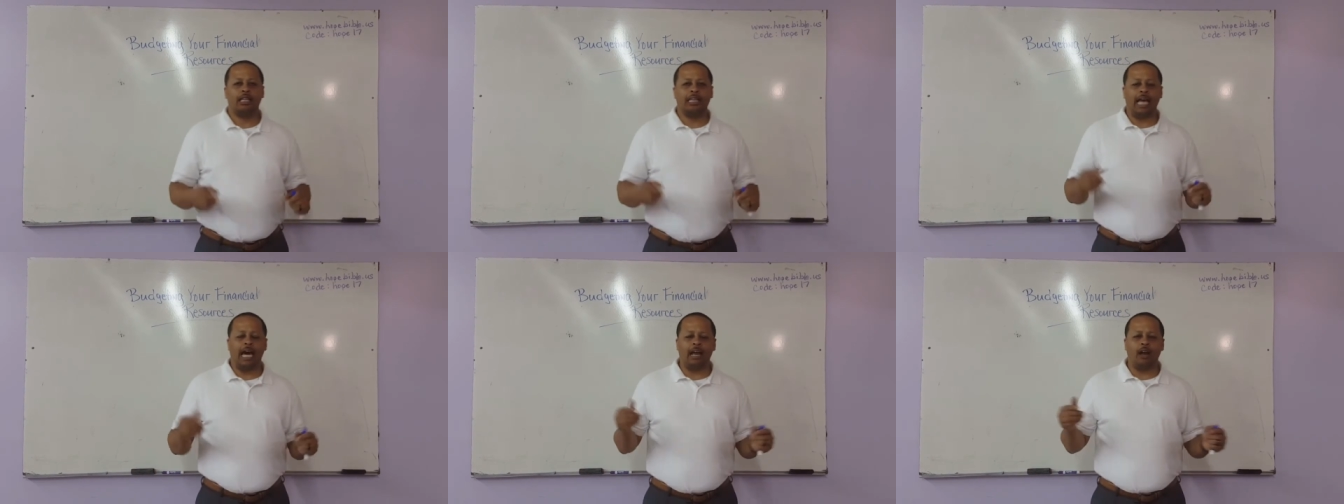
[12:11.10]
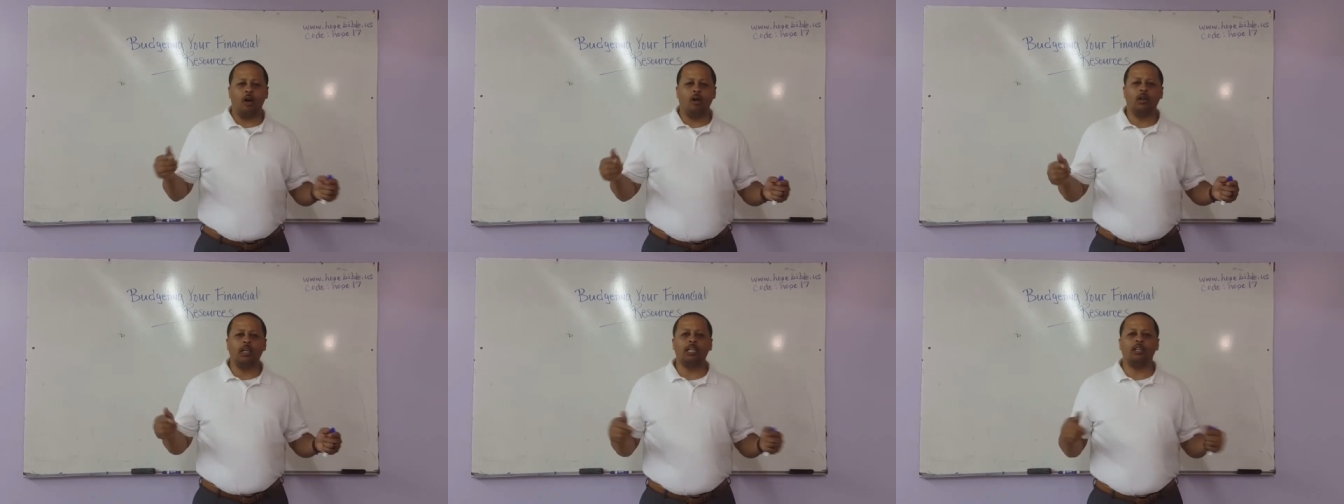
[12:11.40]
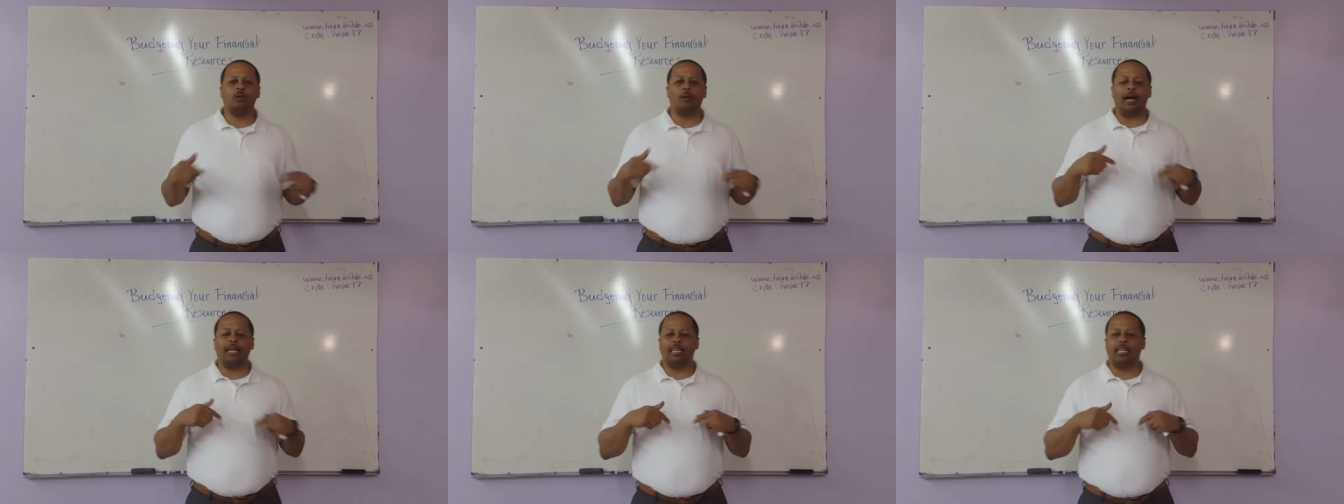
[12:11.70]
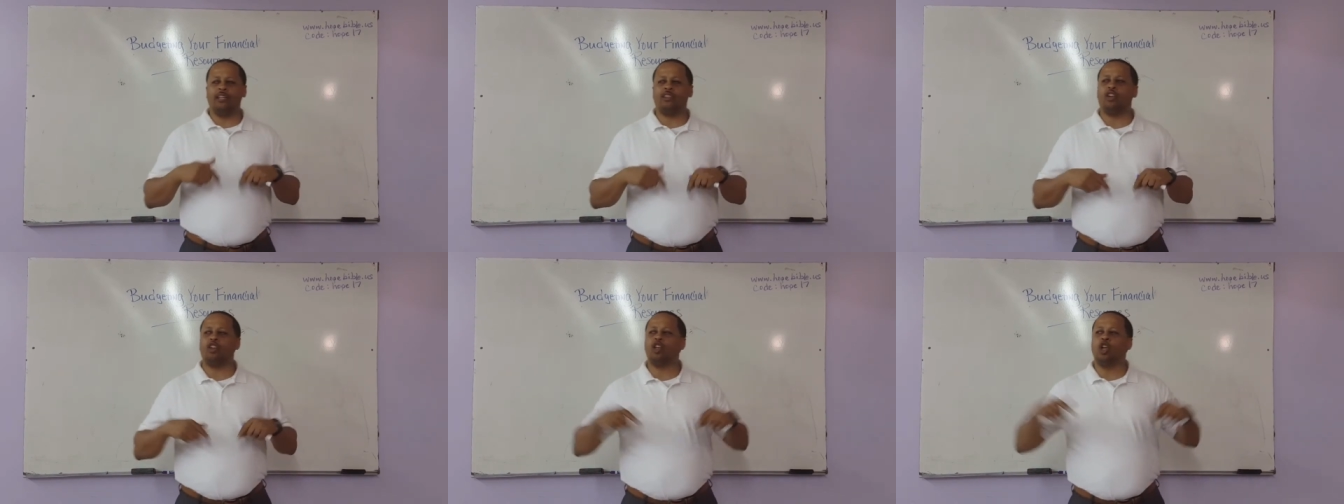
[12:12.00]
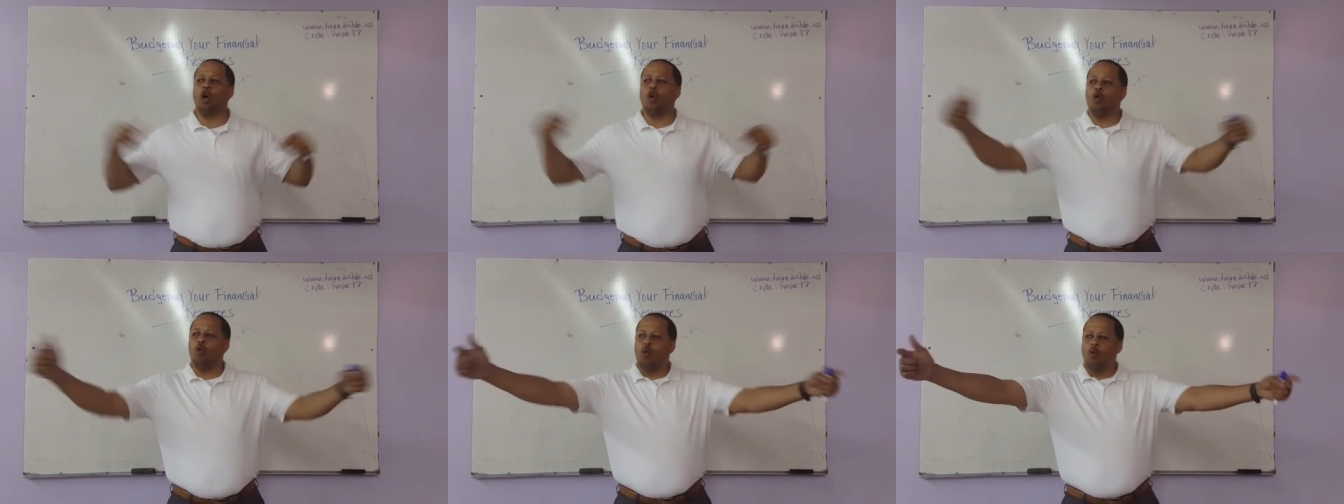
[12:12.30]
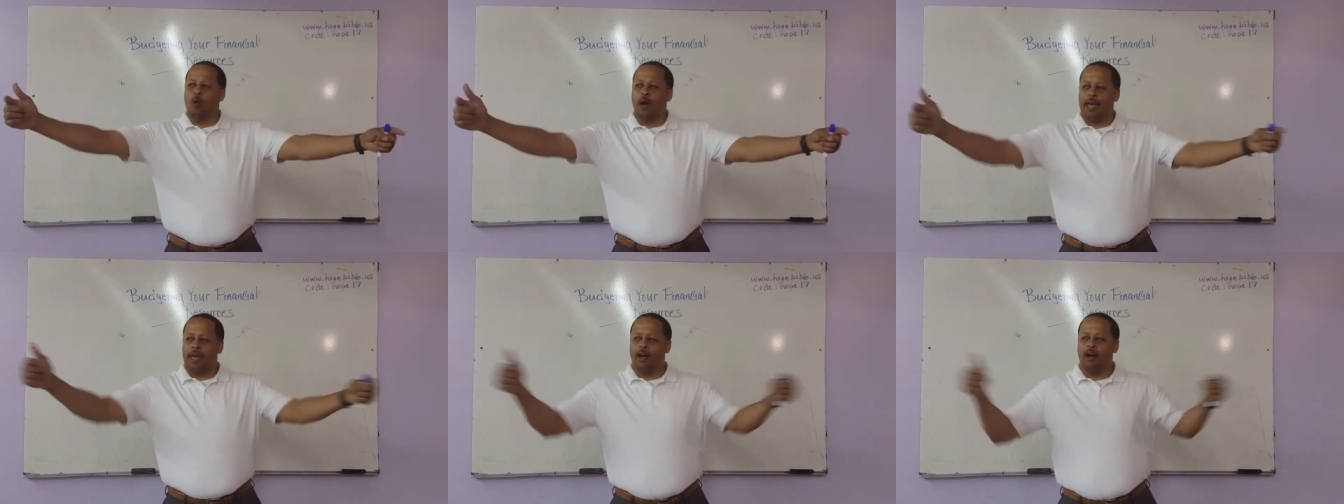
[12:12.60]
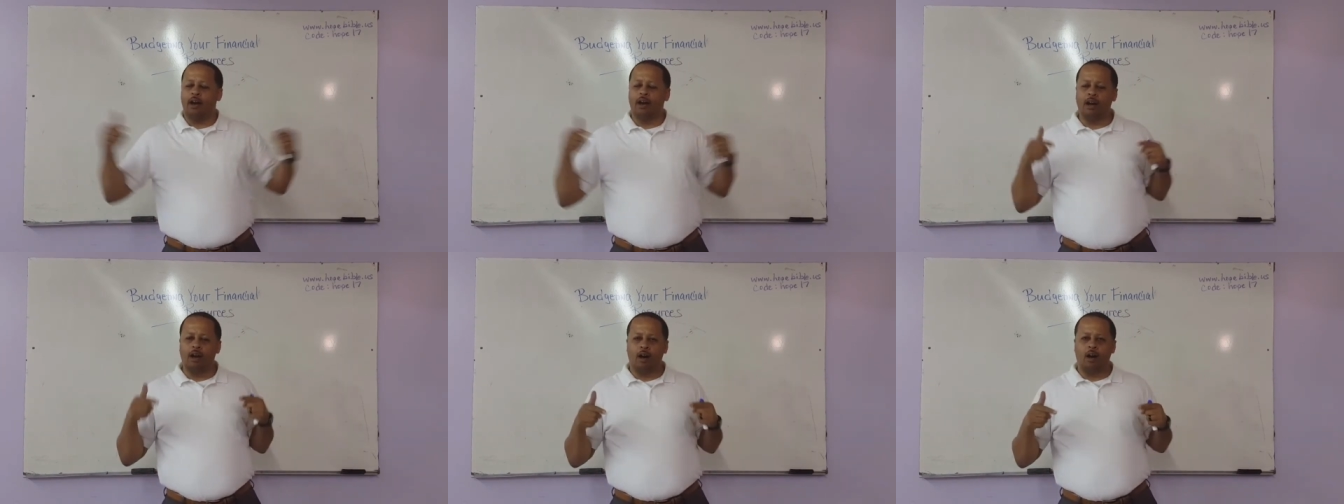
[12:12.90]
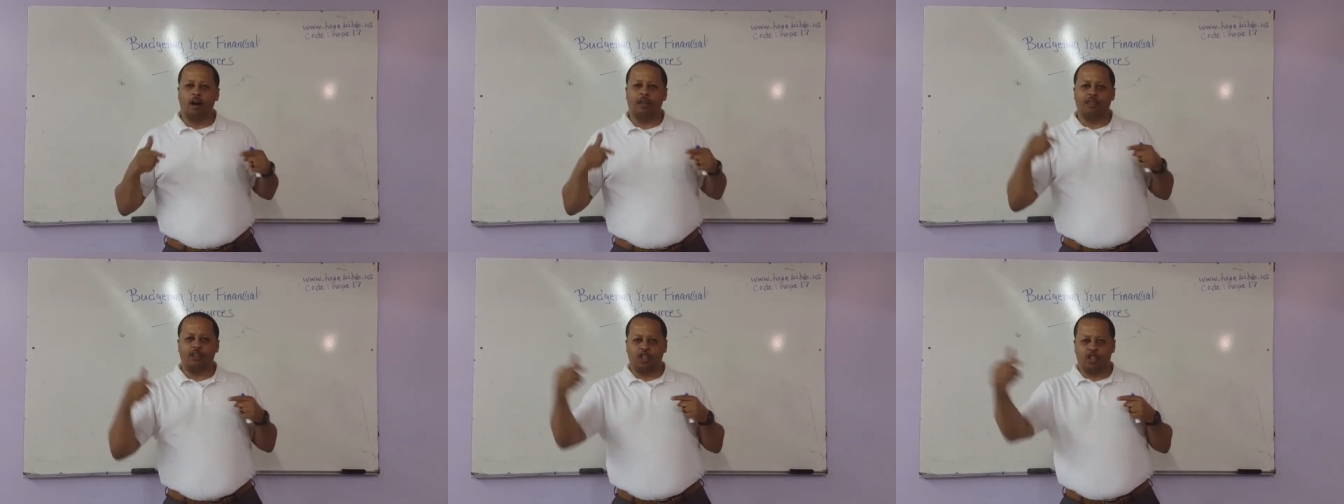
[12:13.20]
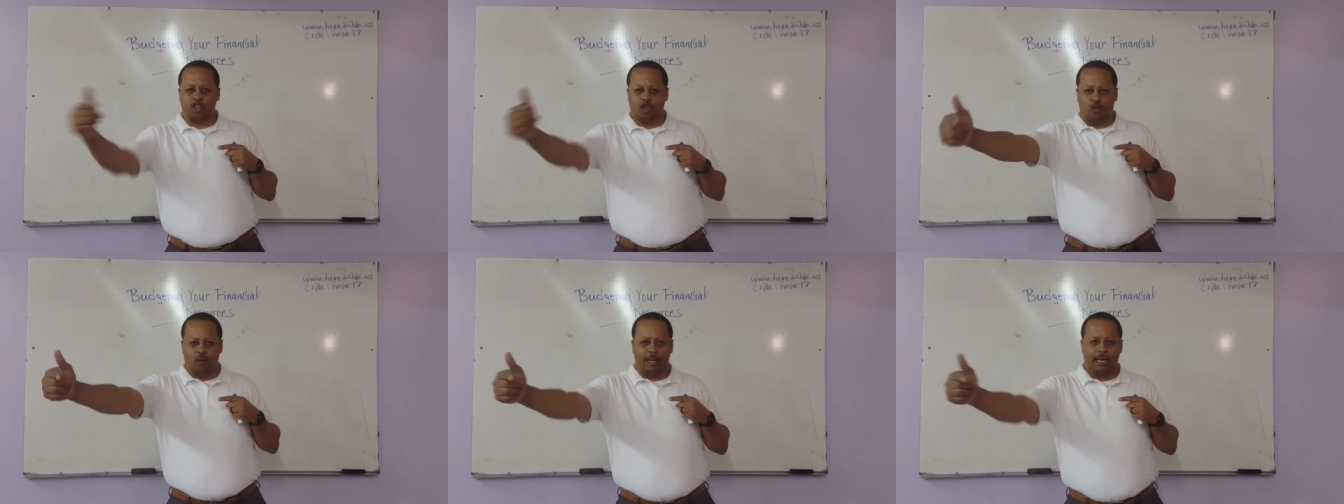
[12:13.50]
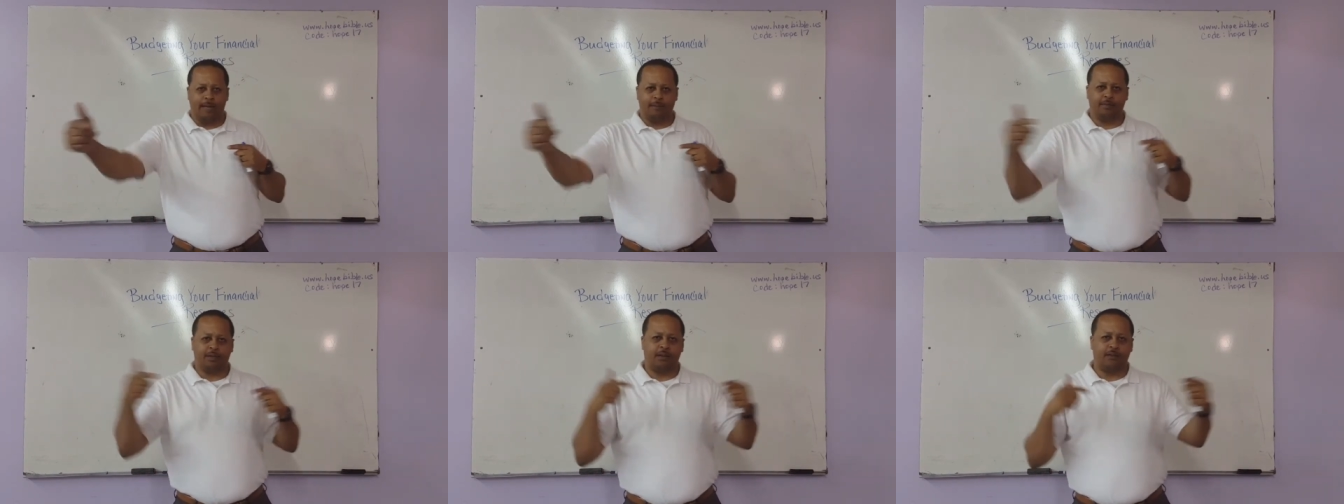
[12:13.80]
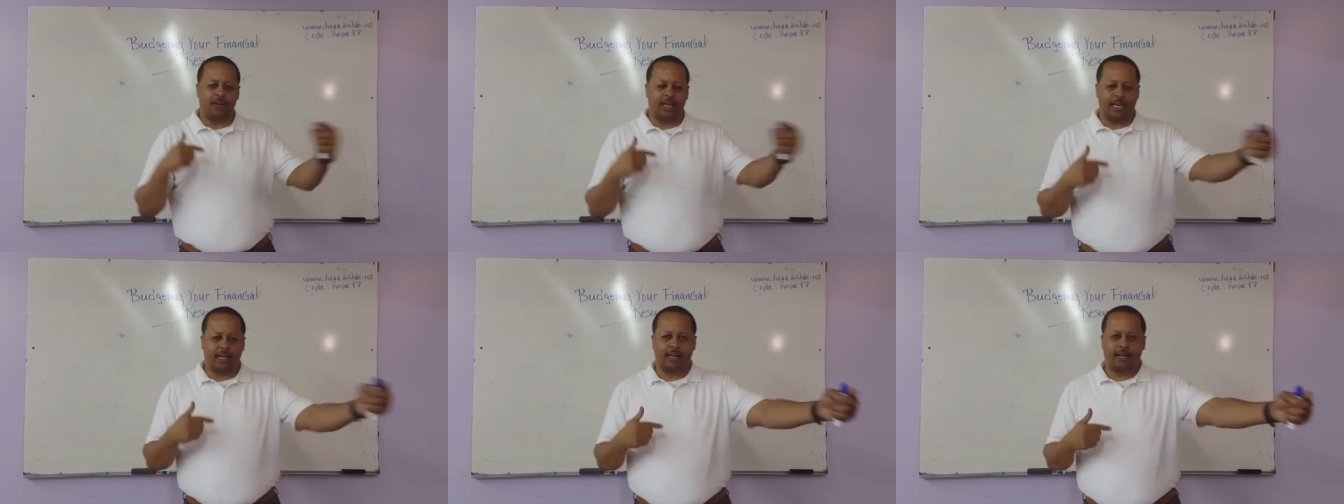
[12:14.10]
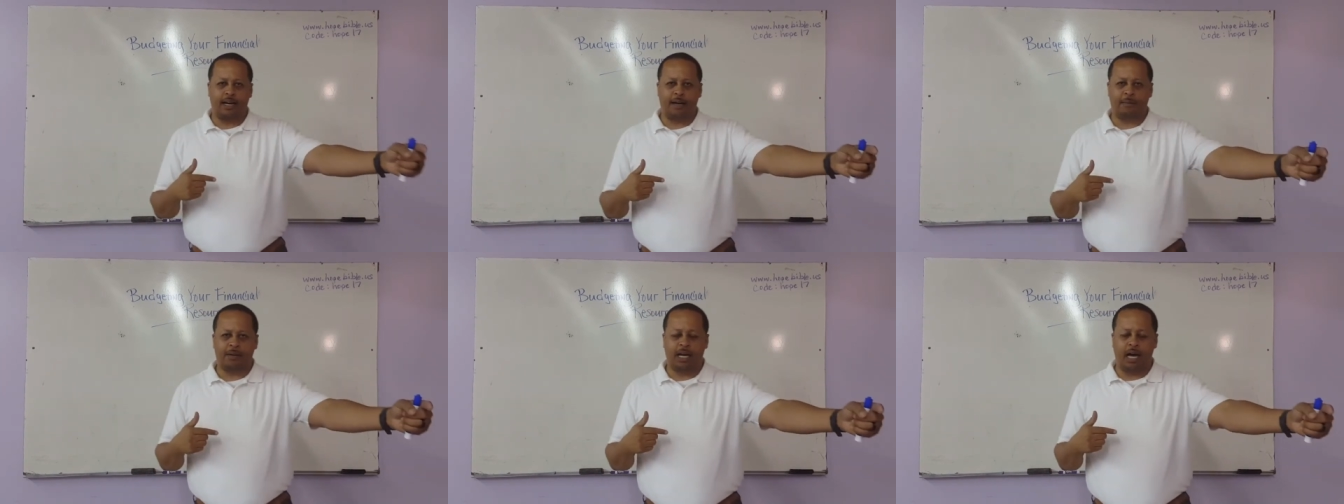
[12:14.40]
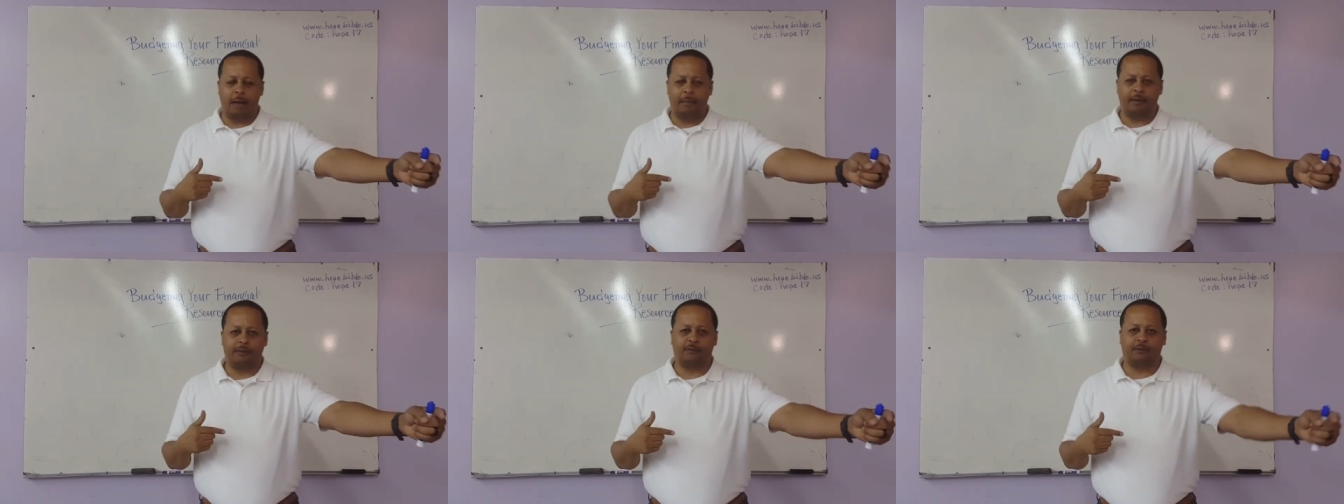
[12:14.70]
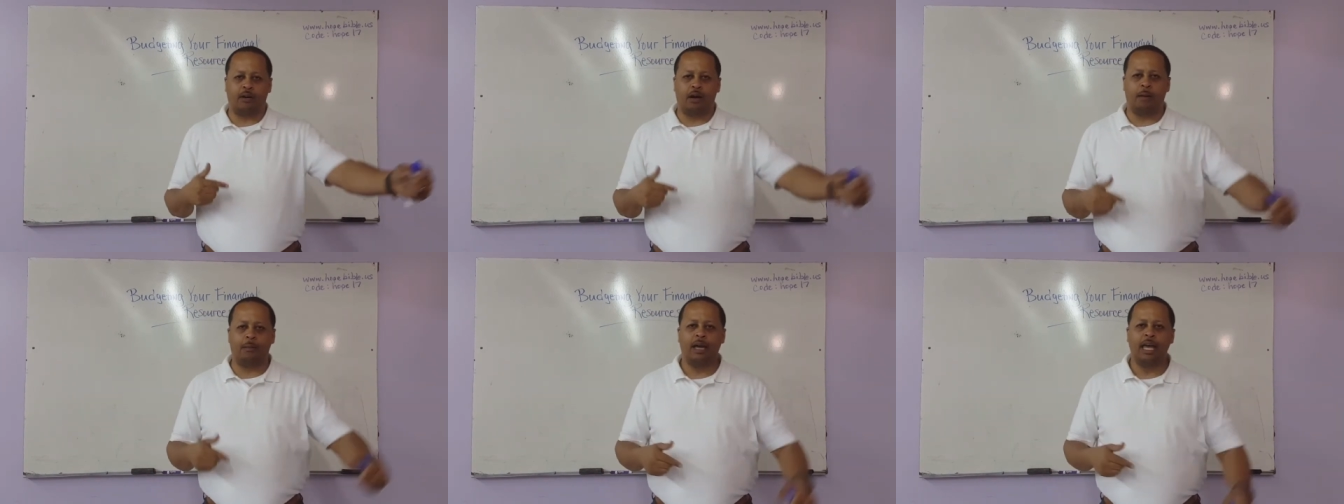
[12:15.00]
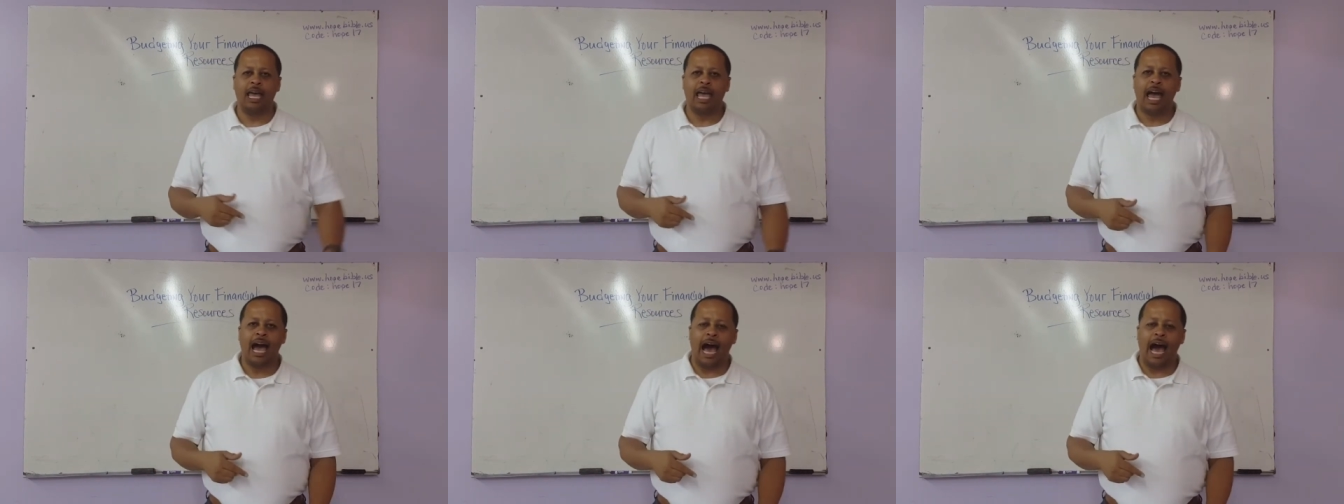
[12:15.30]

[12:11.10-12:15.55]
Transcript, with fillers: Not only do I need to know where are the streams of income coming from,